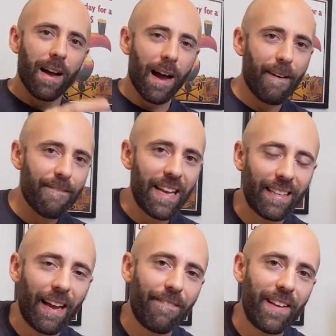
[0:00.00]
I
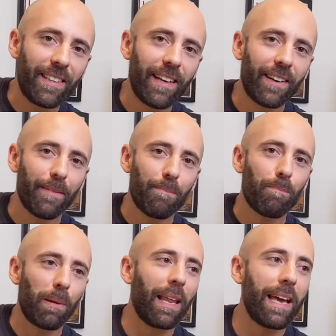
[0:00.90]
think they're
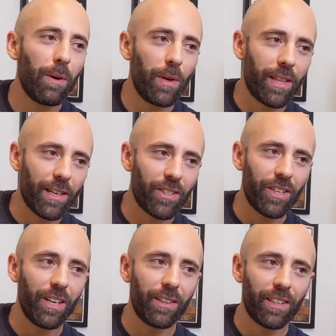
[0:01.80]
playing with us,
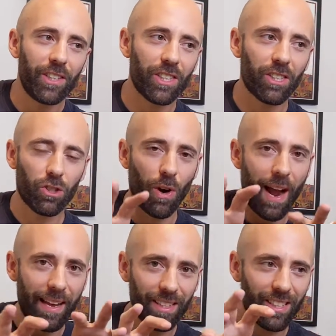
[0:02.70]
you know, they're just
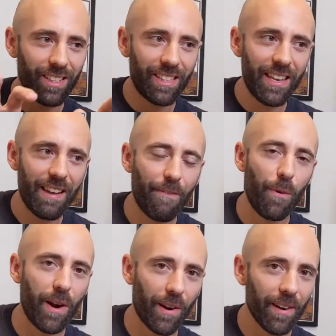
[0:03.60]
trying to see if
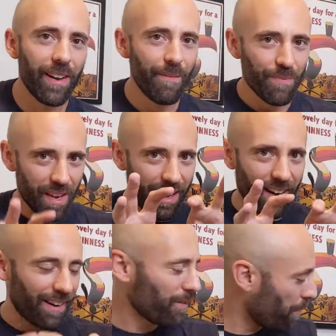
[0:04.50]
we're
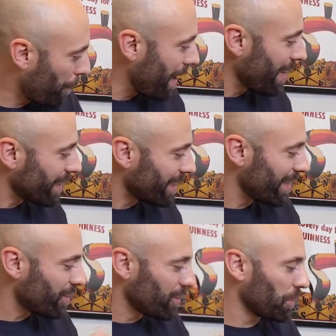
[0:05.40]
paying
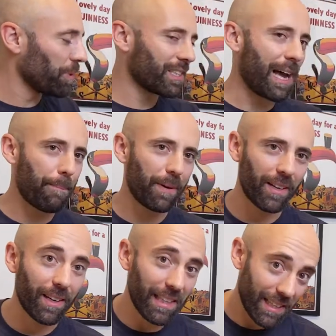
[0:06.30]
attention to what's happening
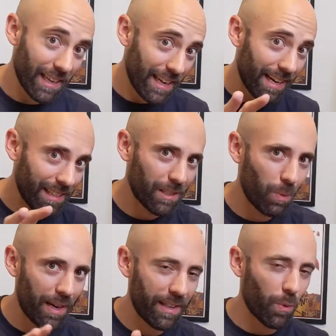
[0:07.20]
or not. That, again, that's
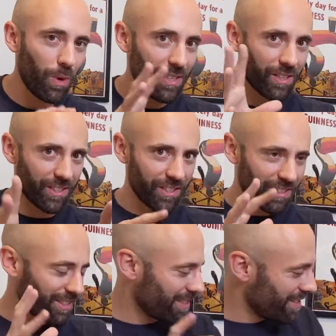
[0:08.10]
why they're wizards.